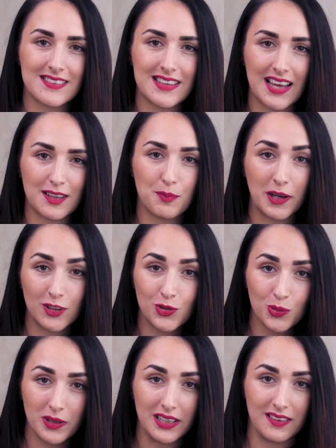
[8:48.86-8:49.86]
that by
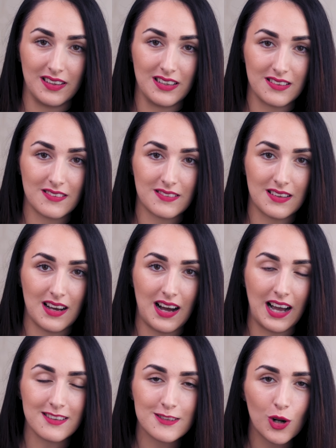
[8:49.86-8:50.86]
doing this,
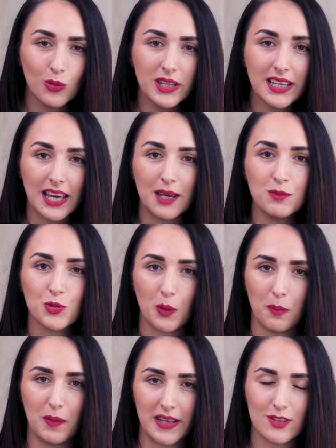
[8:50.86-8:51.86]
I slowly came to a
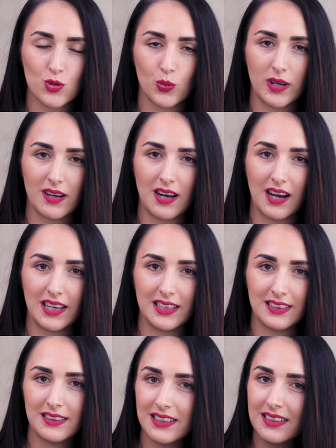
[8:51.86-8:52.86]
place where I
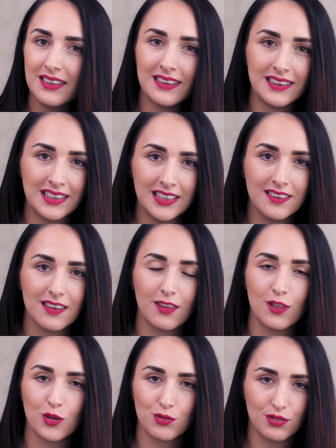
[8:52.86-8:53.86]
didn't need
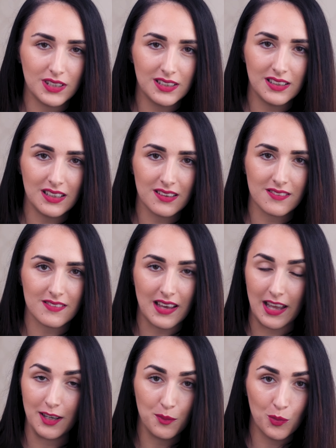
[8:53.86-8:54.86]
the readings
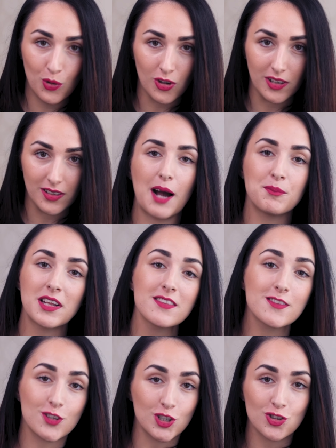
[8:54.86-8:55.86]
anymore. not
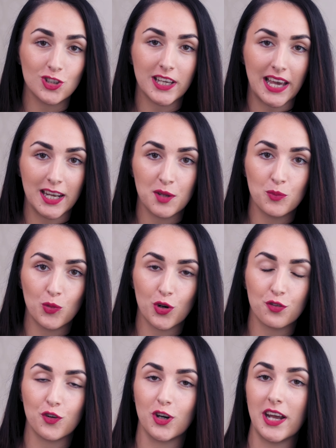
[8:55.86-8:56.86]
searching anymore
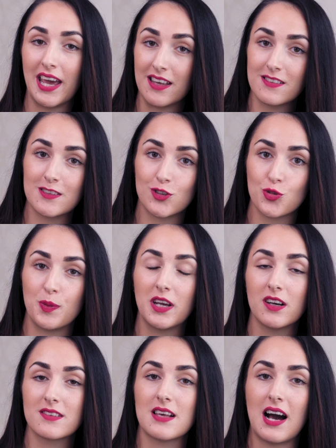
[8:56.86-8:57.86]
for answers
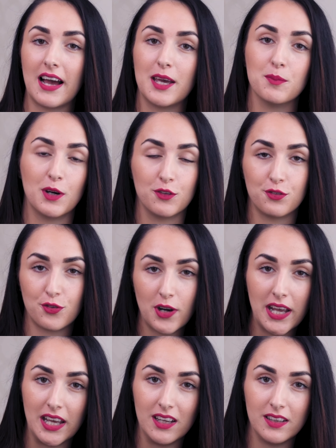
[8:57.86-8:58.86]
because I am
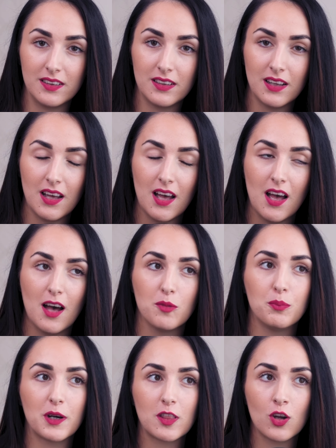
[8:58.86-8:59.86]
afraid,
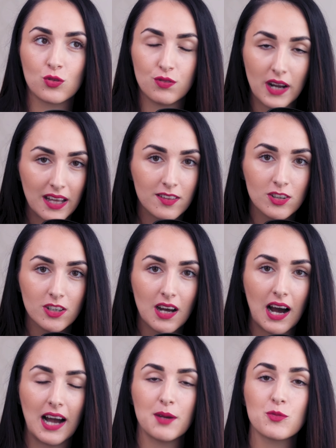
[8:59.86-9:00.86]
but rather
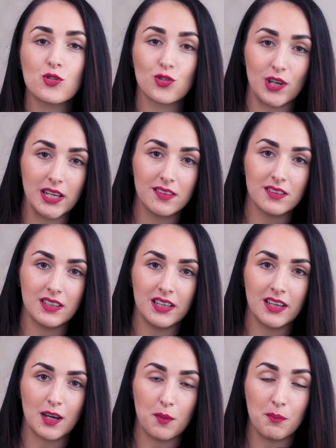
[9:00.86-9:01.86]
I'm
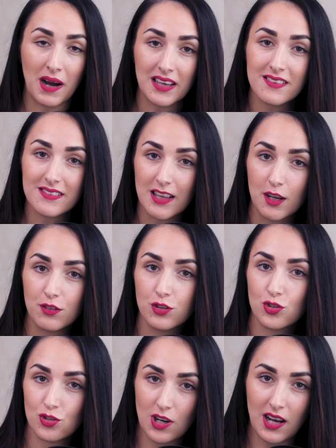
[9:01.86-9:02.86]
strengthening my
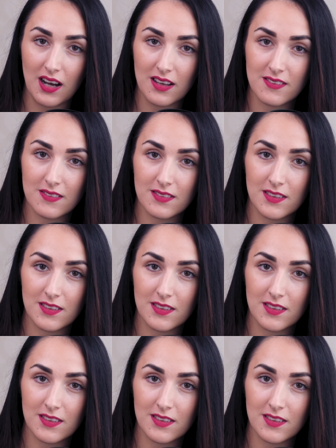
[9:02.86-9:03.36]
self-trust